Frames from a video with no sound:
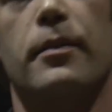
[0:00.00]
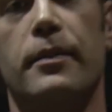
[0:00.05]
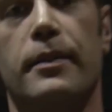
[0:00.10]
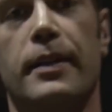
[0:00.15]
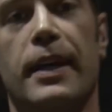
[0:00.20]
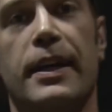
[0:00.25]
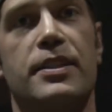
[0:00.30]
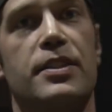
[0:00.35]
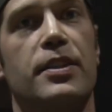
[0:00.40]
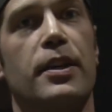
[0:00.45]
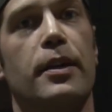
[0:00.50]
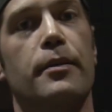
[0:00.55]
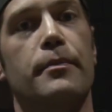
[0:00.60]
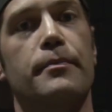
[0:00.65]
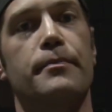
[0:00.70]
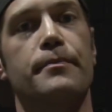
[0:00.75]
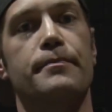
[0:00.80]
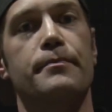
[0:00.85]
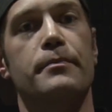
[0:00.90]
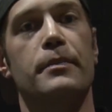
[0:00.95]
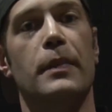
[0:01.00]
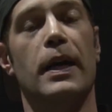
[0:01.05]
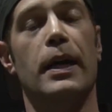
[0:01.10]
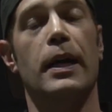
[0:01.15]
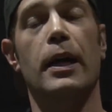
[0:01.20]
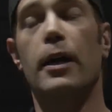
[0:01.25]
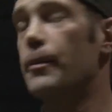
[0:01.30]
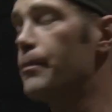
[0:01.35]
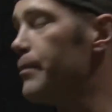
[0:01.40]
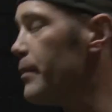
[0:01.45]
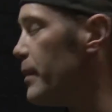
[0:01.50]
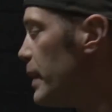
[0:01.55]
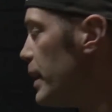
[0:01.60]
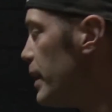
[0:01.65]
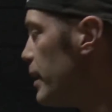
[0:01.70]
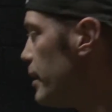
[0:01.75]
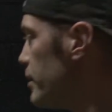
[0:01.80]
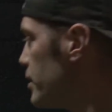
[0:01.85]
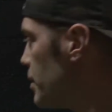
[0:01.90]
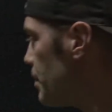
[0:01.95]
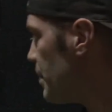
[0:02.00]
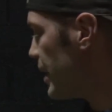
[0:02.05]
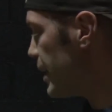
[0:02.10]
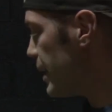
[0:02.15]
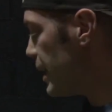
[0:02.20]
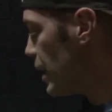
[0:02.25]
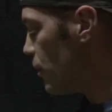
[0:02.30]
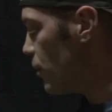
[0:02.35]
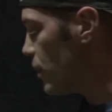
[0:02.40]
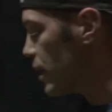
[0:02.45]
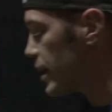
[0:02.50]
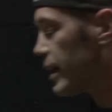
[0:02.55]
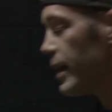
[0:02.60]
That's it. Depending on what